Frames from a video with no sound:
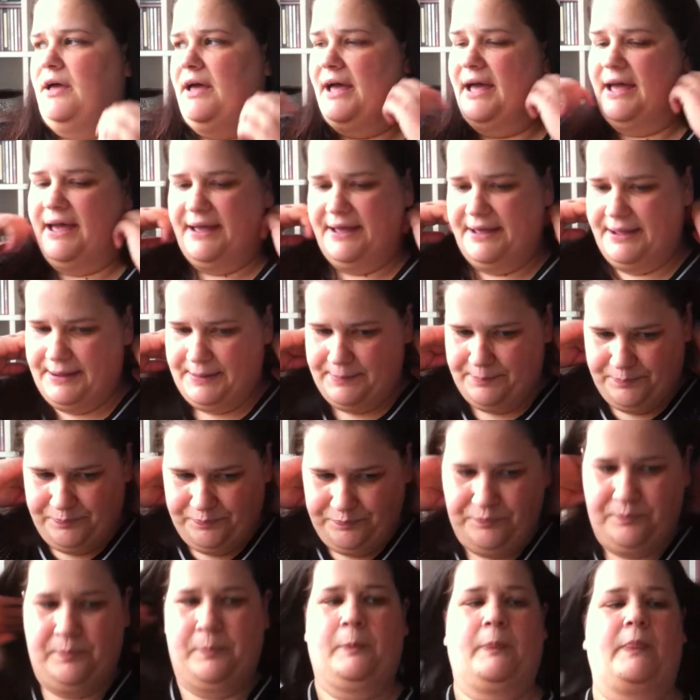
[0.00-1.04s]

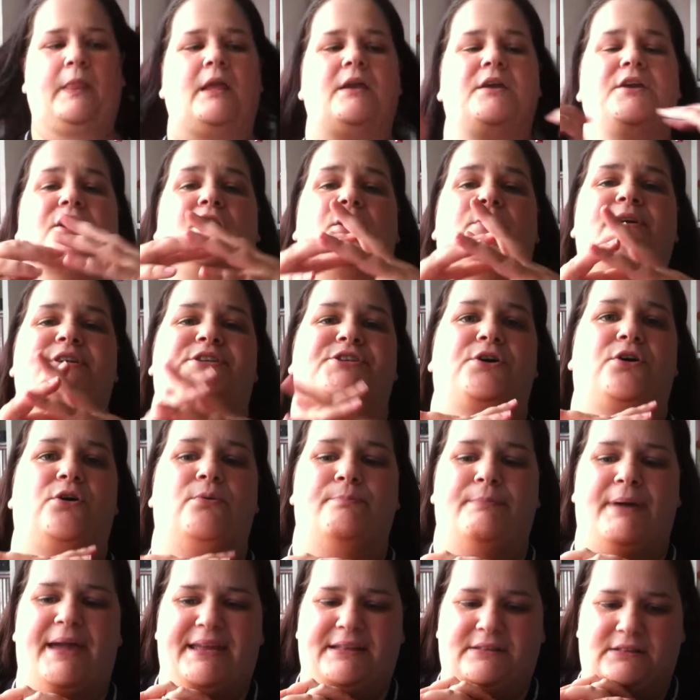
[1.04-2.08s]
Um, you know, it's all
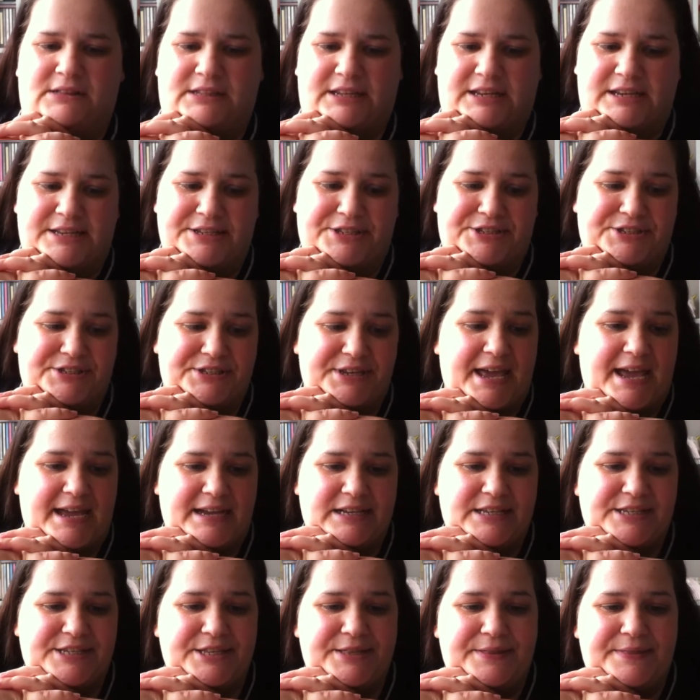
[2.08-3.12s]
mainly
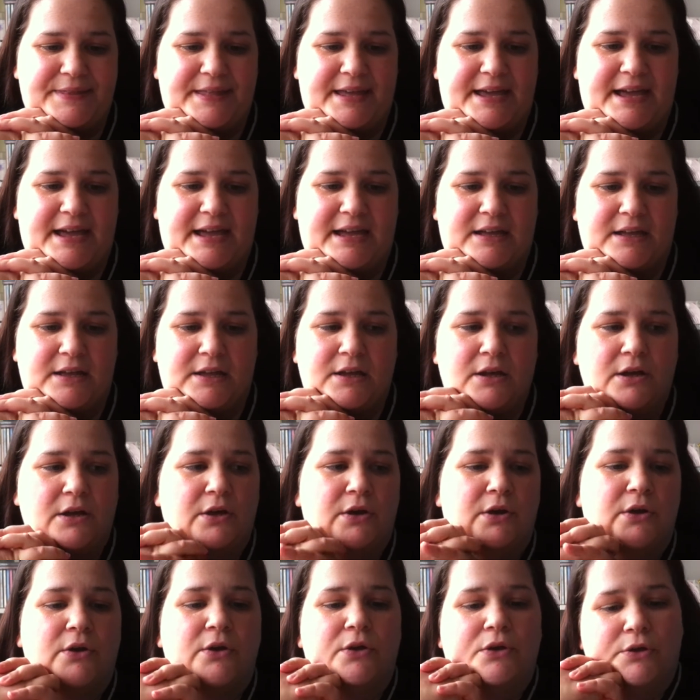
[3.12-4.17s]
snacks and that.
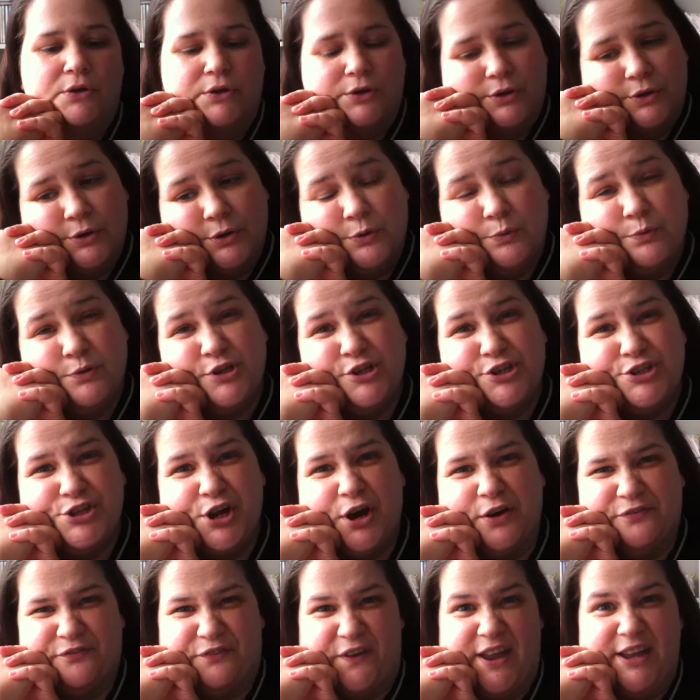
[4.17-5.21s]
We're just
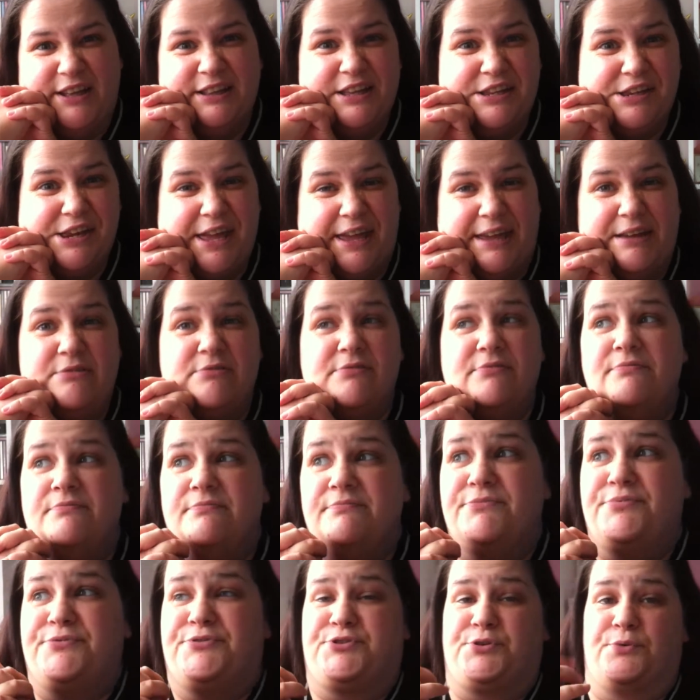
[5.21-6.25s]
not feeling it
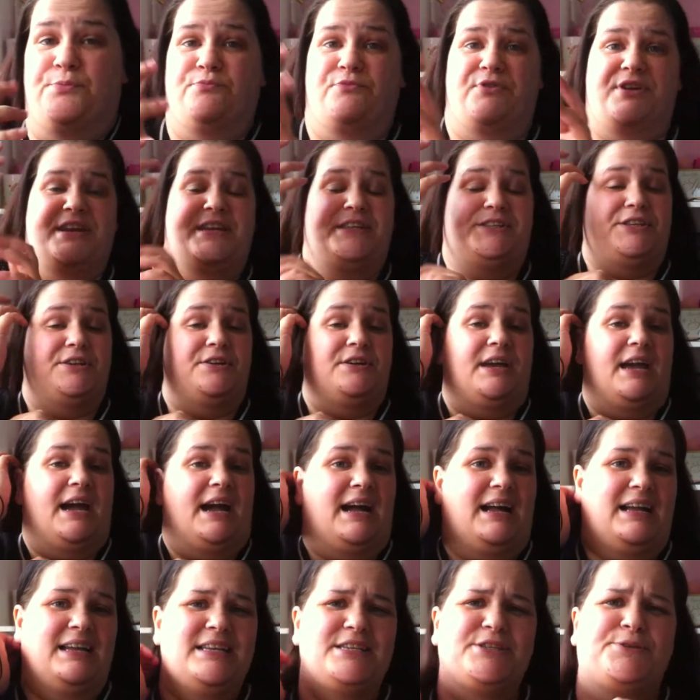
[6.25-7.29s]
for some reason,
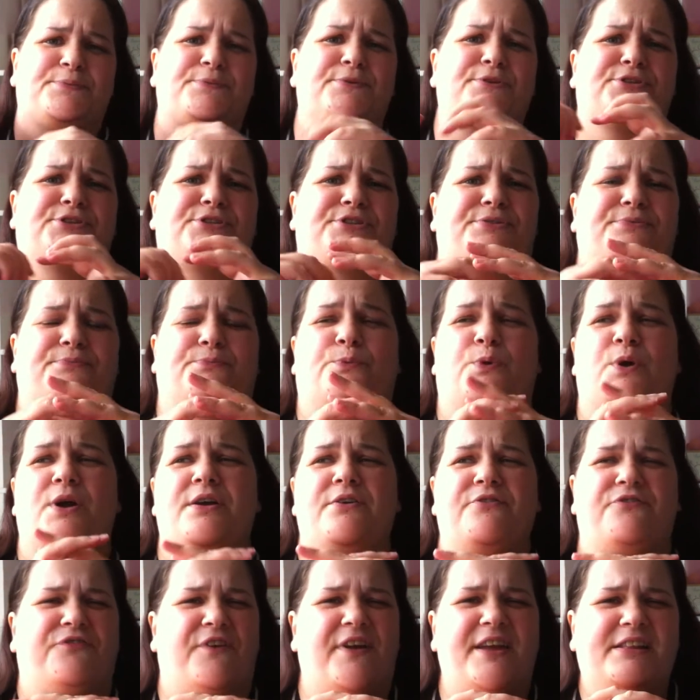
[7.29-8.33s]
guys. We just
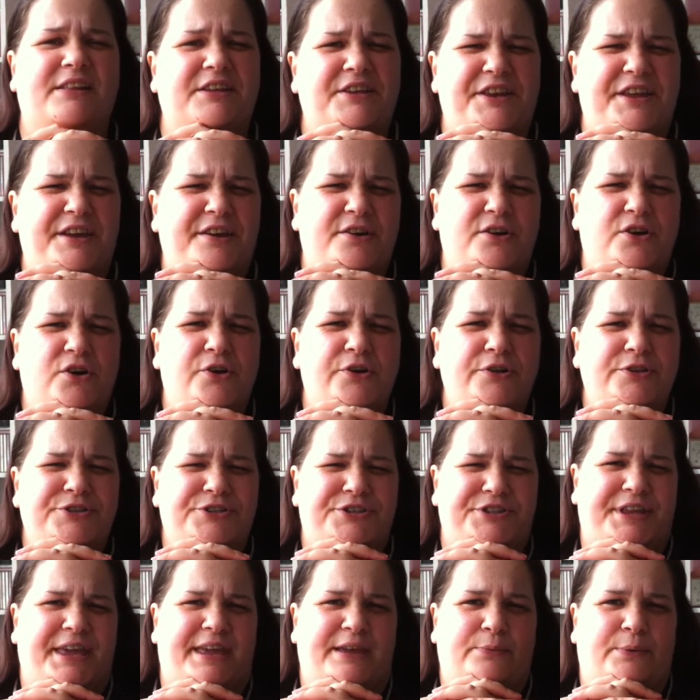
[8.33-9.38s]
weren't feeling it at all
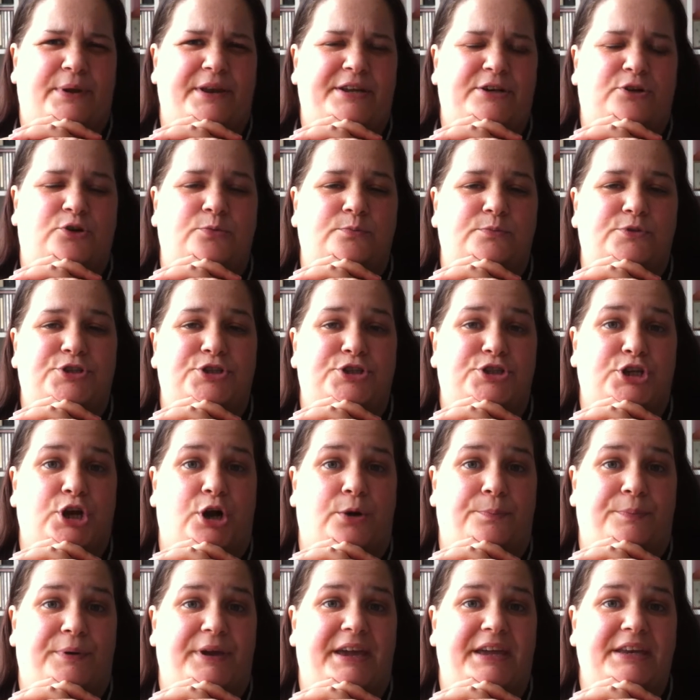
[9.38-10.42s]
today when it come to
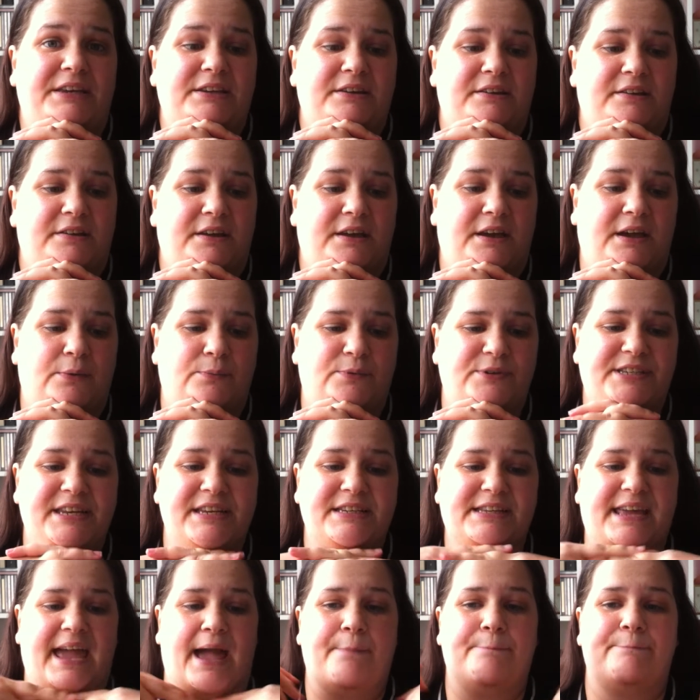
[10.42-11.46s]
shopping. Uh, we
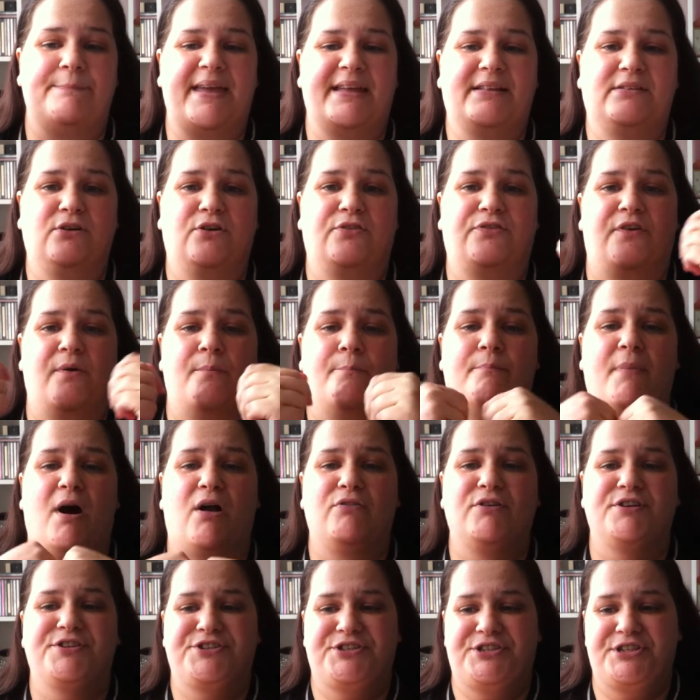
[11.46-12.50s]
did get milk from
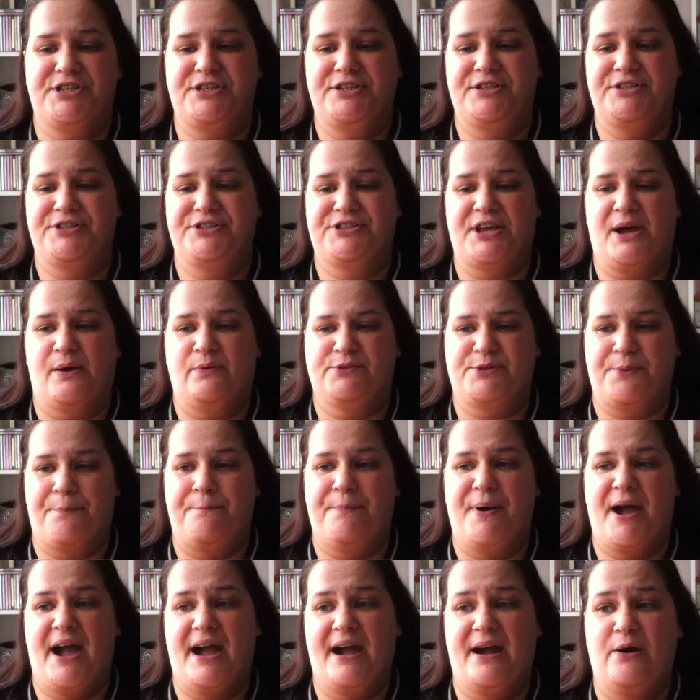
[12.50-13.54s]
Morrison's. That was a
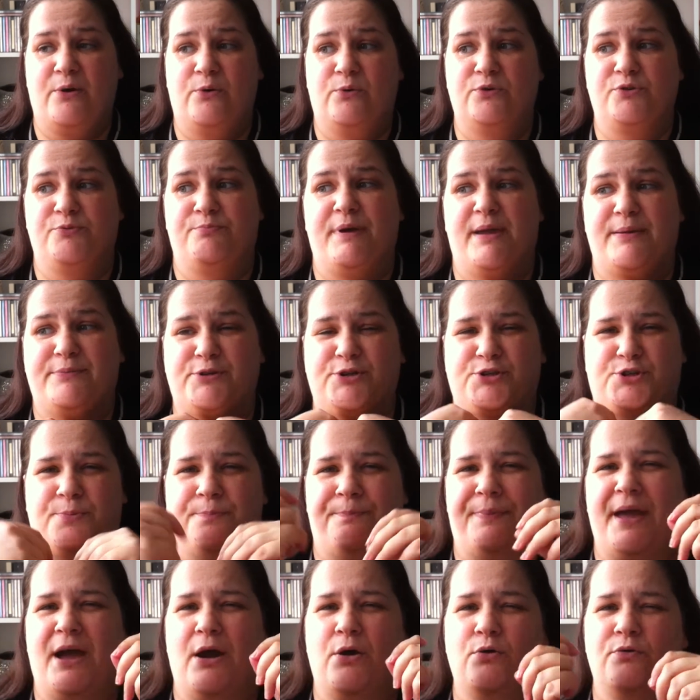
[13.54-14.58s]
pound, maybe just a
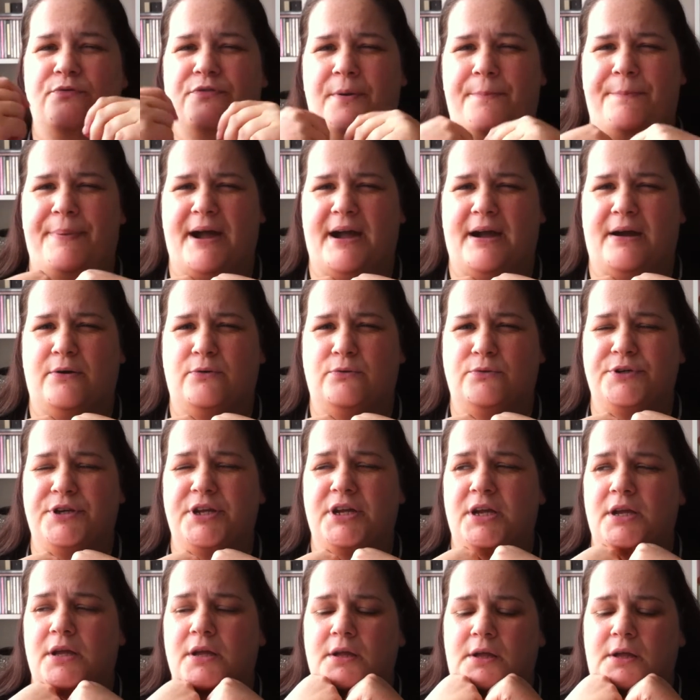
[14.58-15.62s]
bit over a pound.